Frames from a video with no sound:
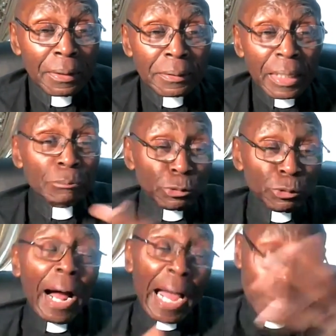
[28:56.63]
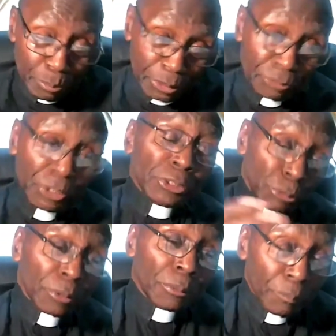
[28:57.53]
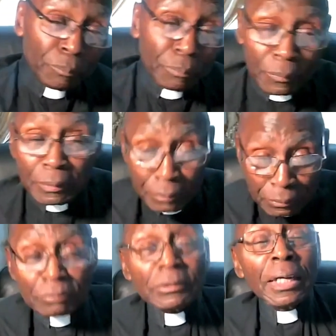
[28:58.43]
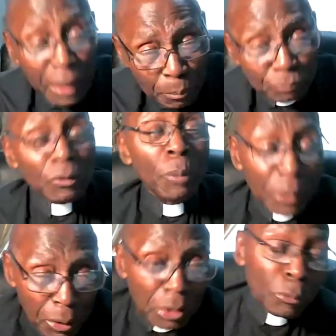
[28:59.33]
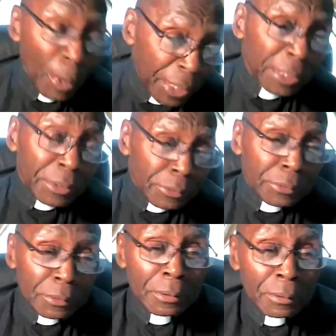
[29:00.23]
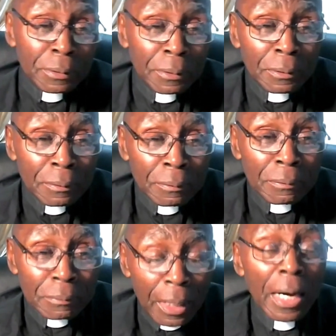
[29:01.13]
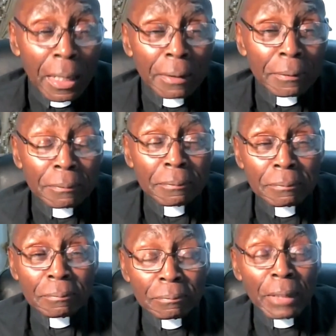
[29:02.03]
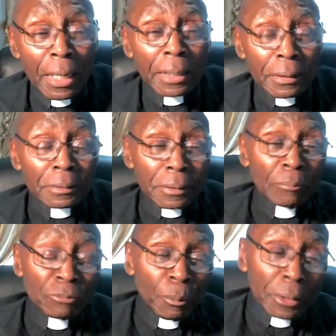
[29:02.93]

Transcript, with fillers: them tribe of Israel, they come from a long ways. Yeah, yeah, they come from a